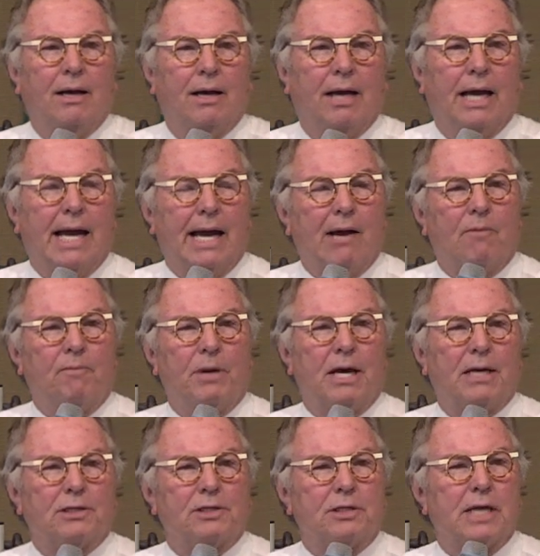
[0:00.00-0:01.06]
help
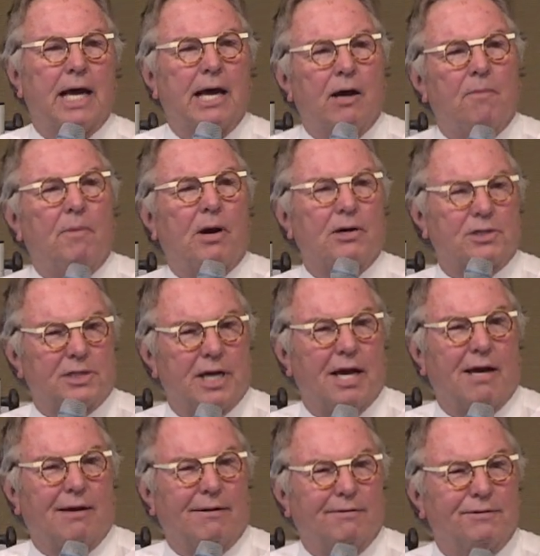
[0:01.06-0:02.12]
us to help
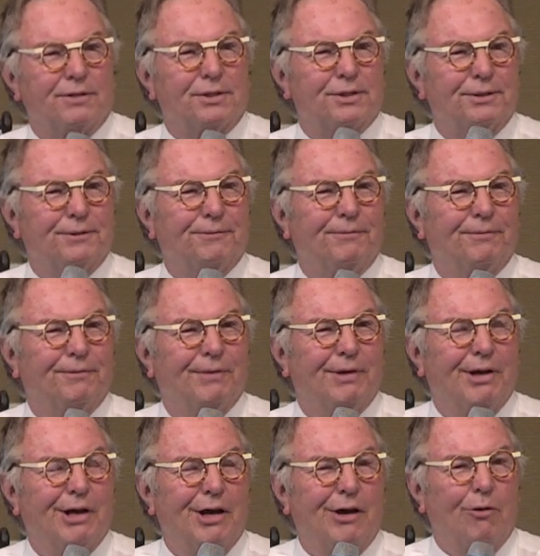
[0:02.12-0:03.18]
ourselves.
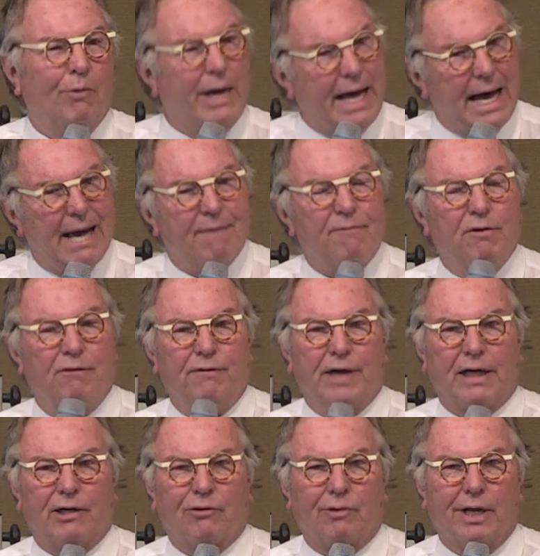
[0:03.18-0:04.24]
We have the
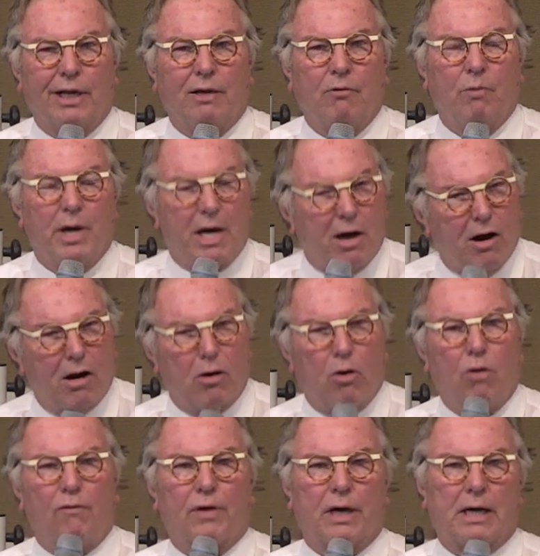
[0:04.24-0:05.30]
victory. We are
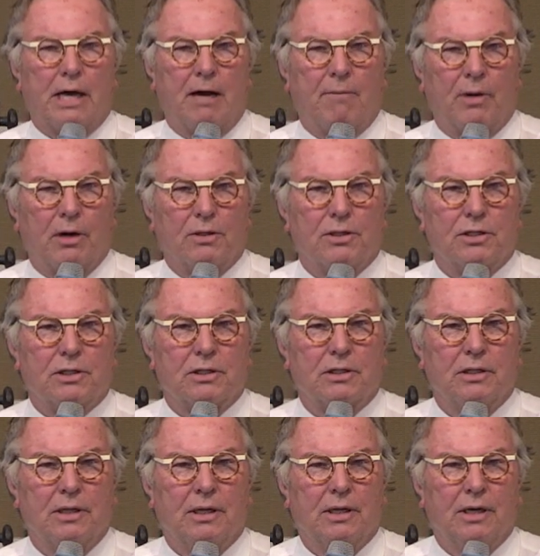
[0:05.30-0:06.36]
overcomers.
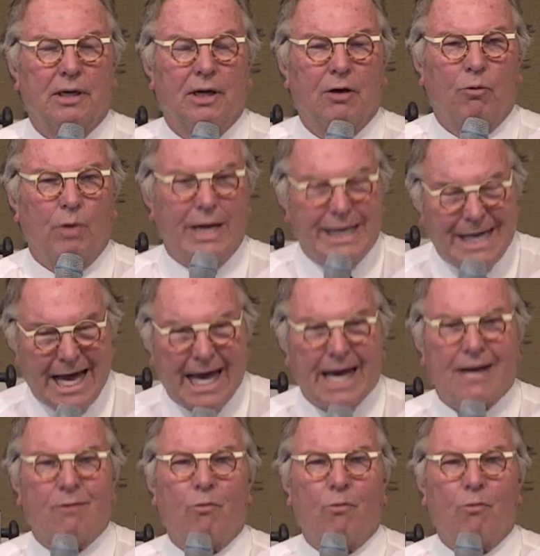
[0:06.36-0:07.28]
We can